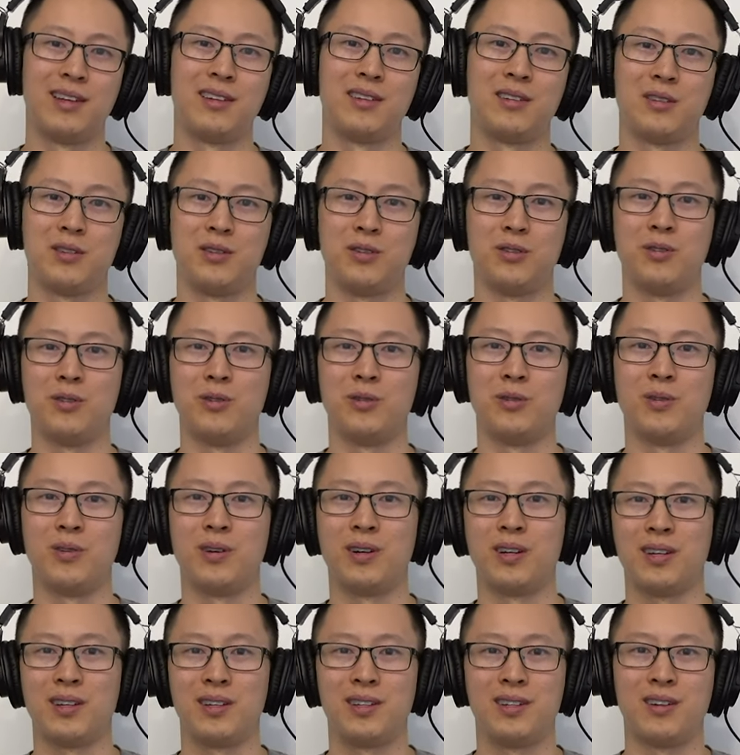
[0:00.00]
to
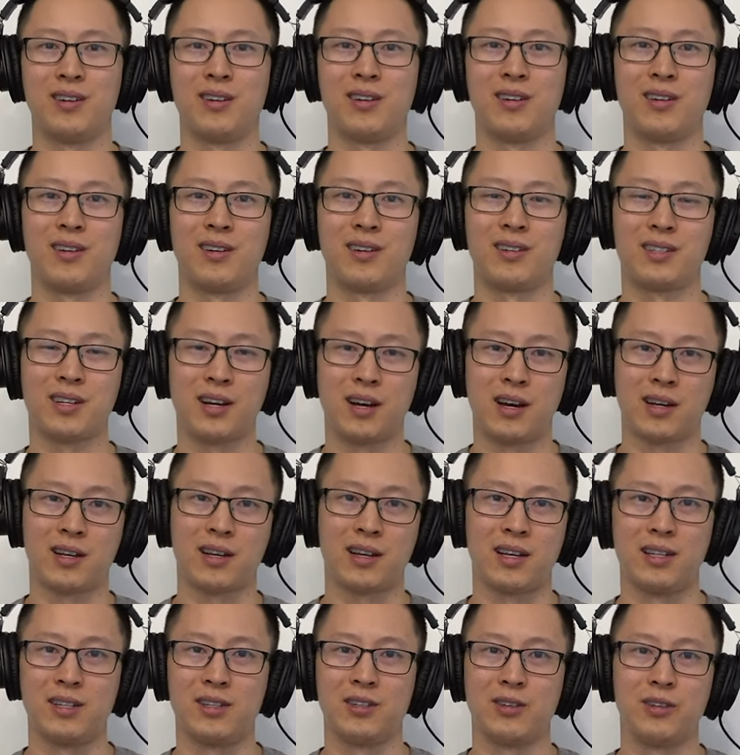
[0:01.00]
your tuck
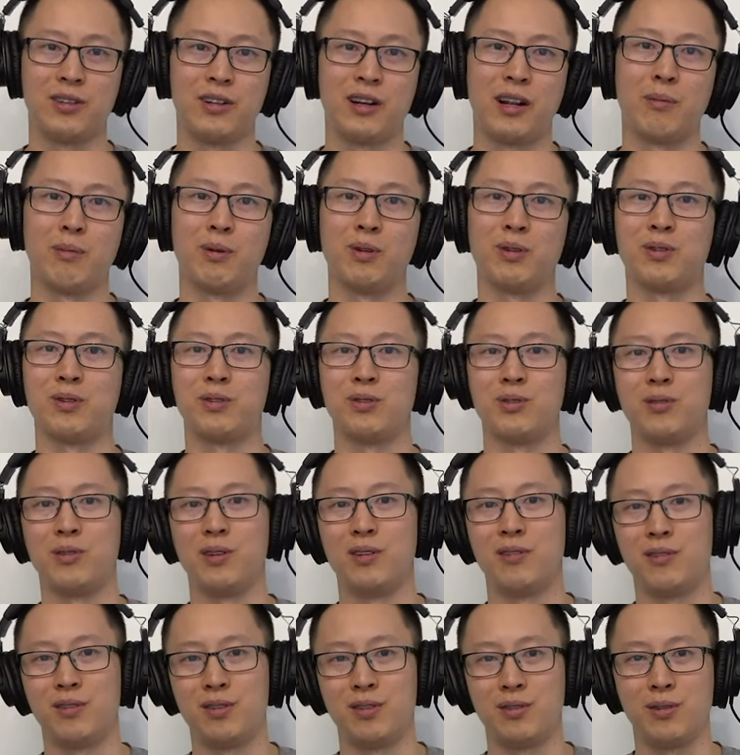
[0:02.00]
until you're able to
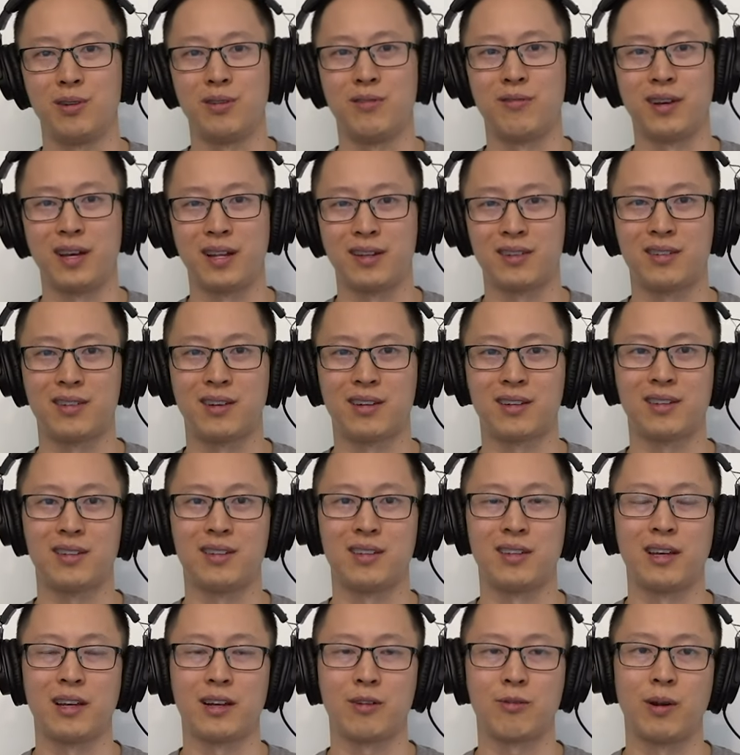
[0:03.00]
do advanced tuck in the
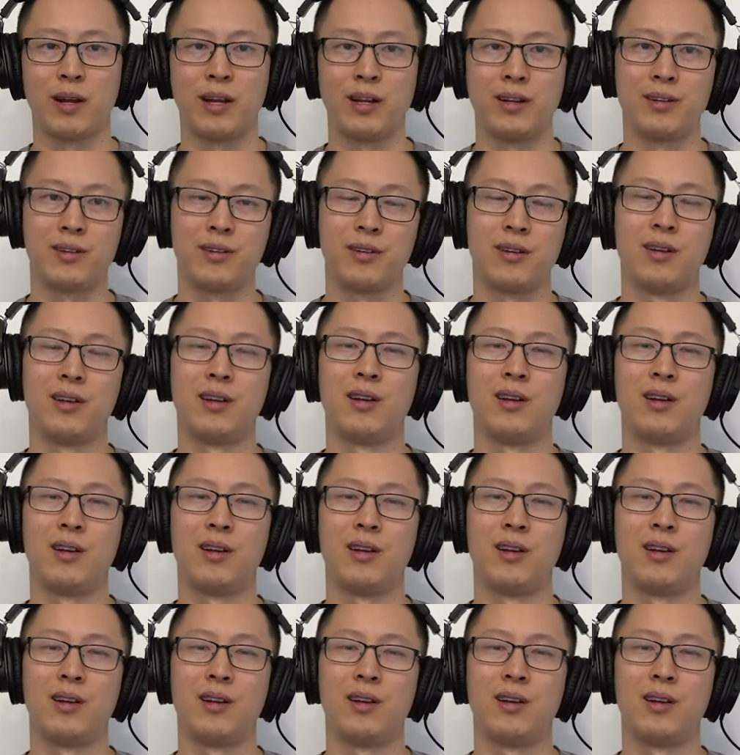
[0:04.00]
next range.